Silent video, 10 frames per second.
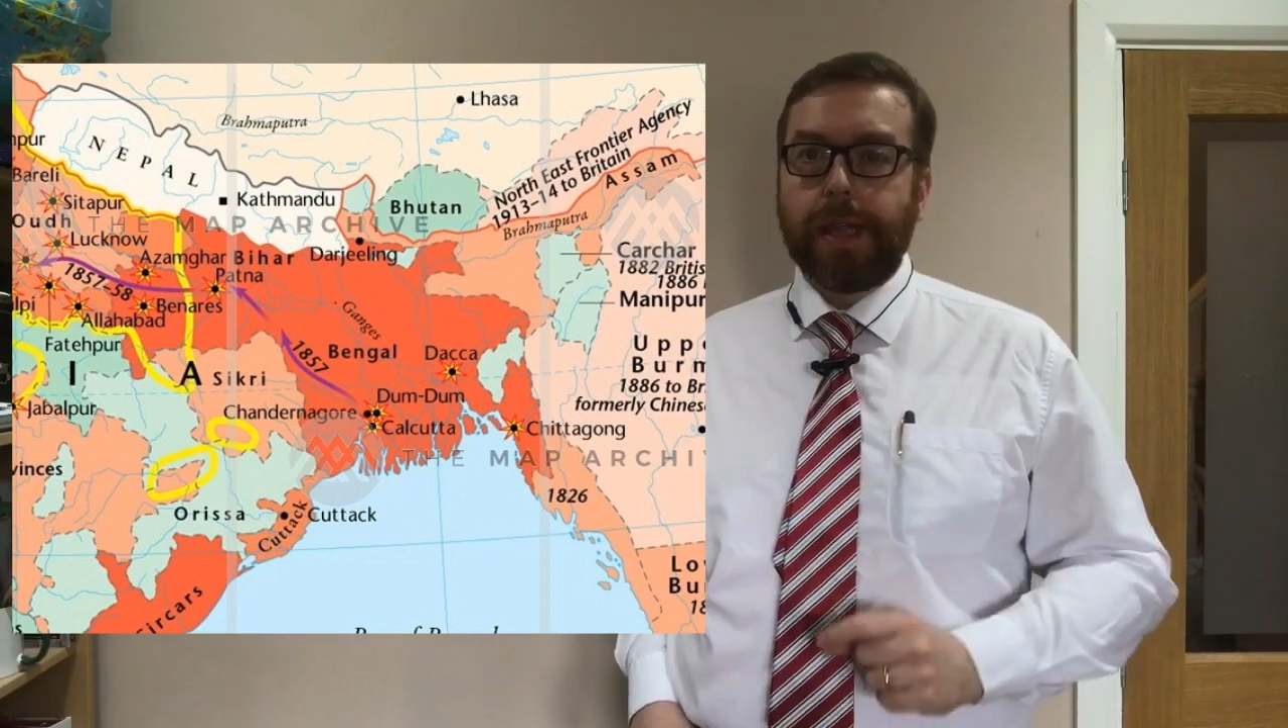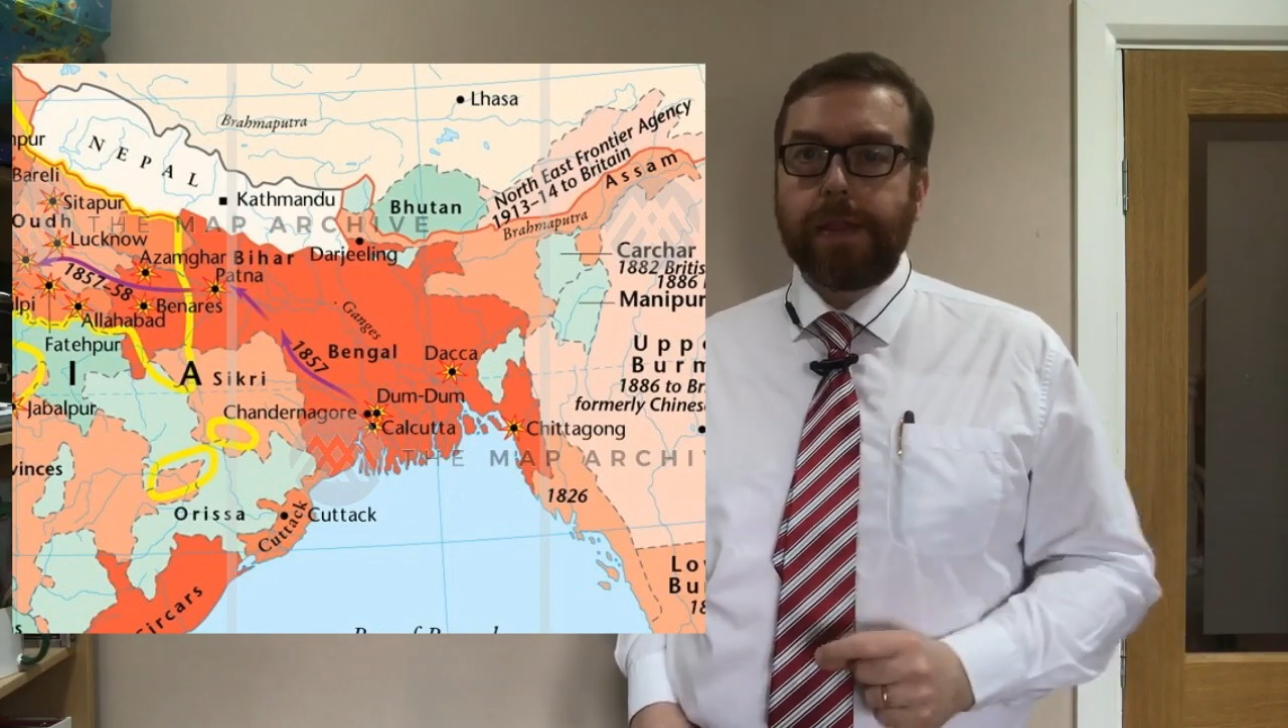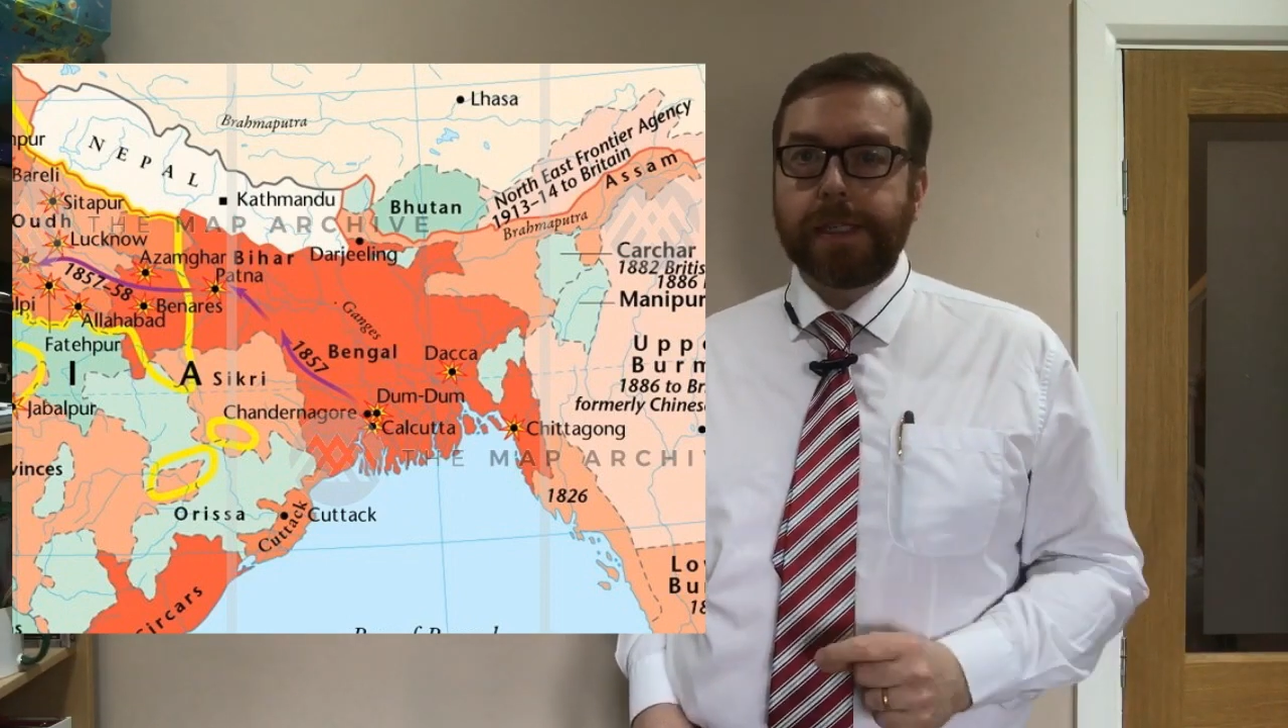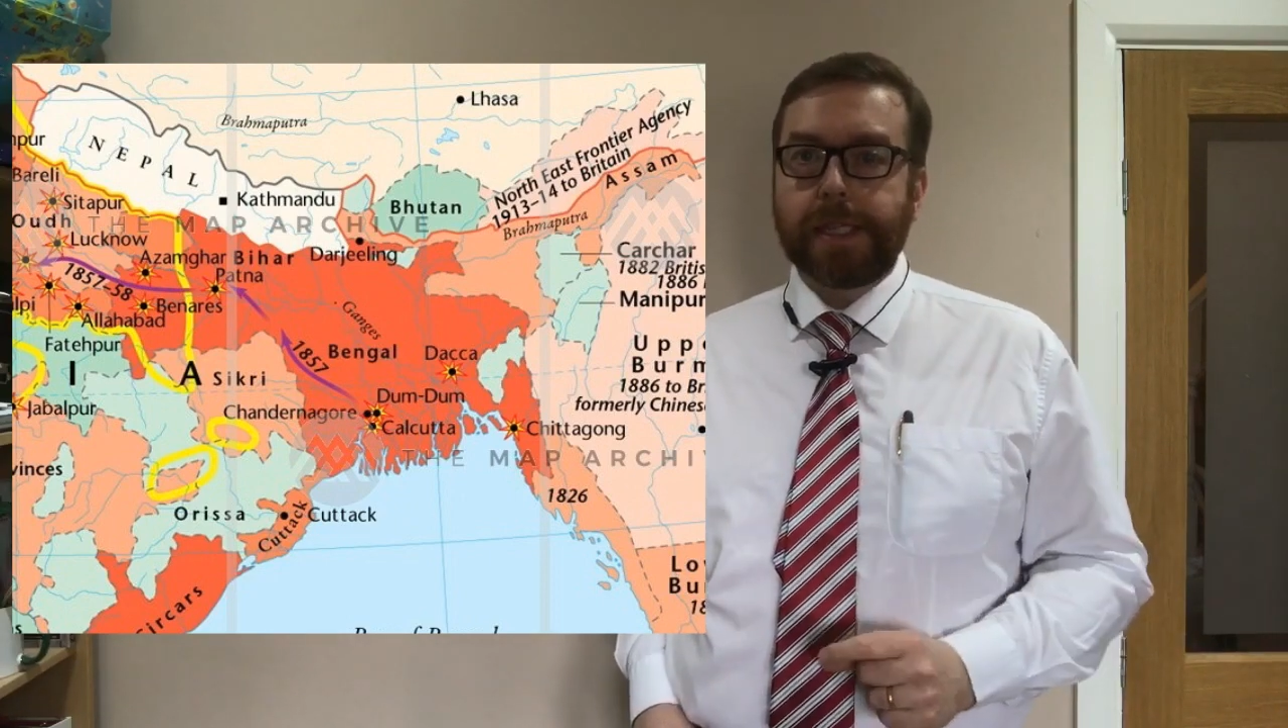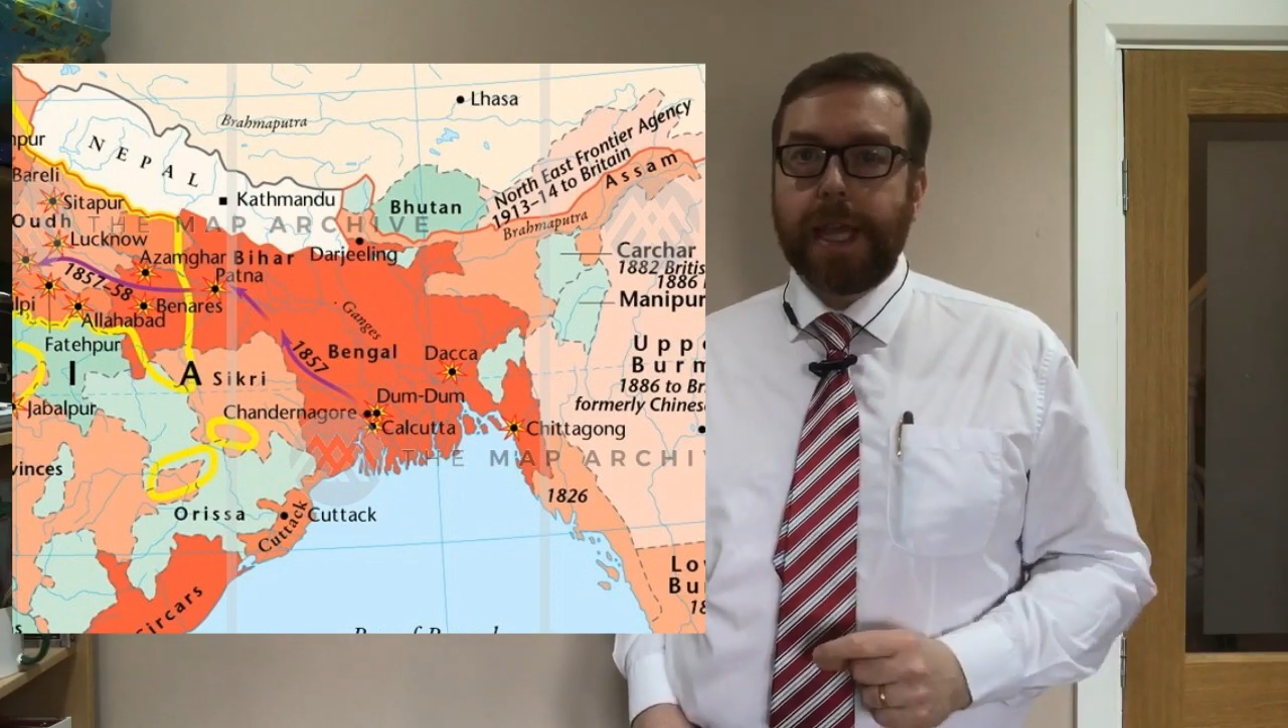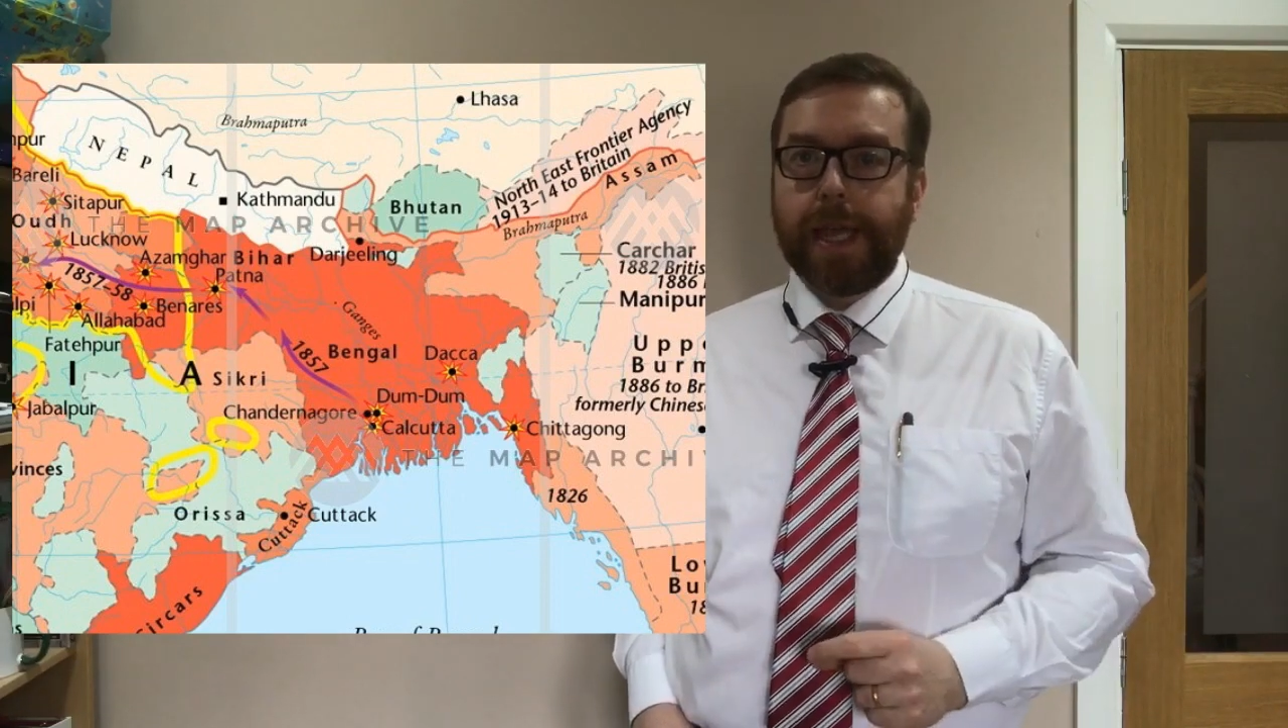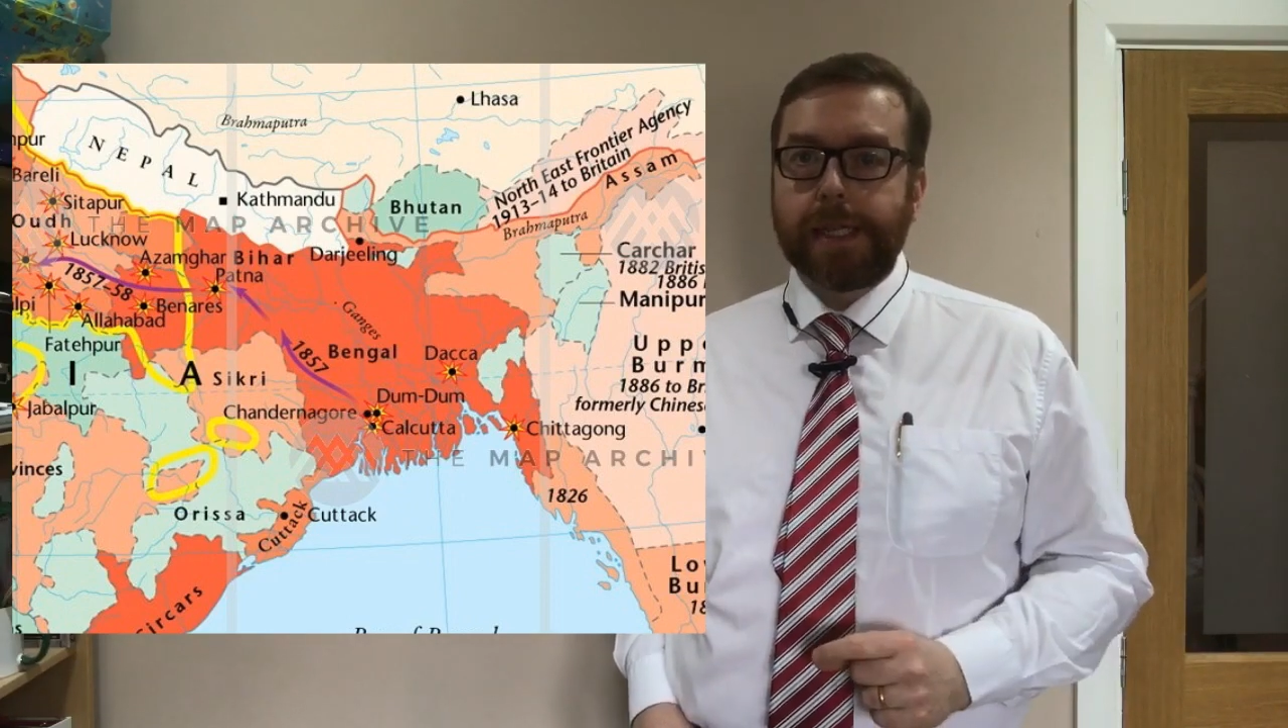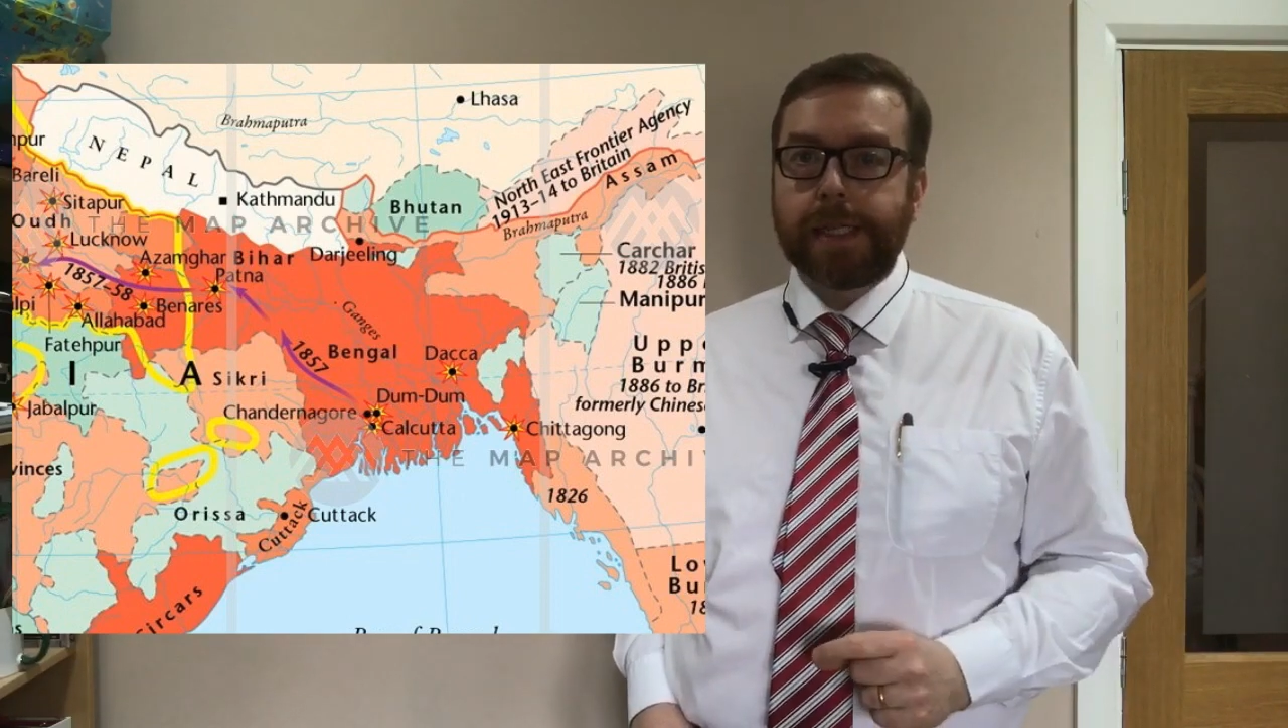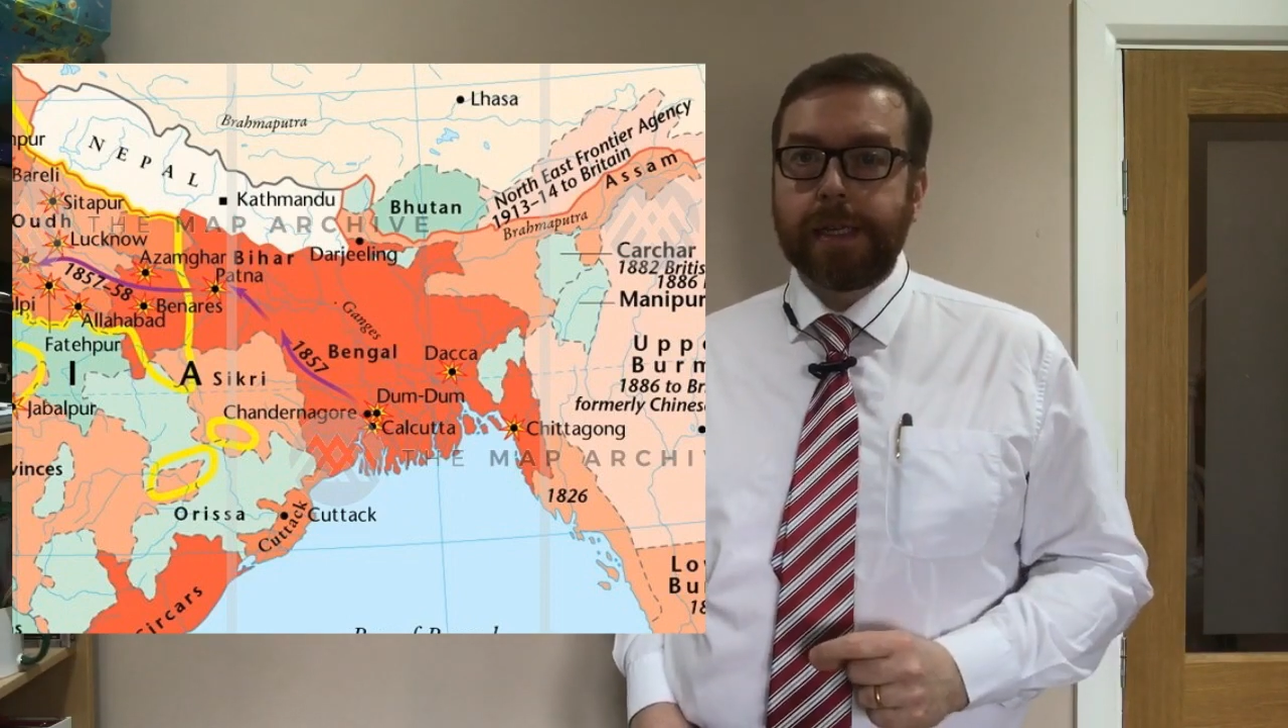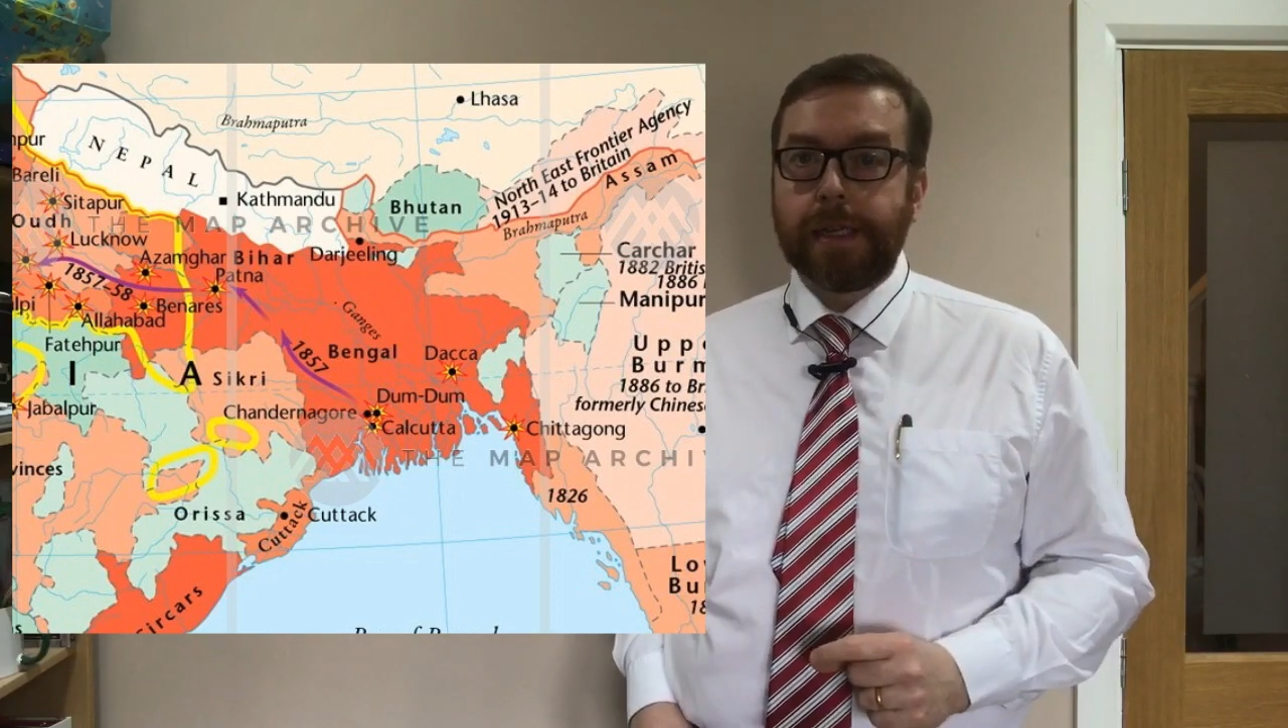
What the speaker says: in the state.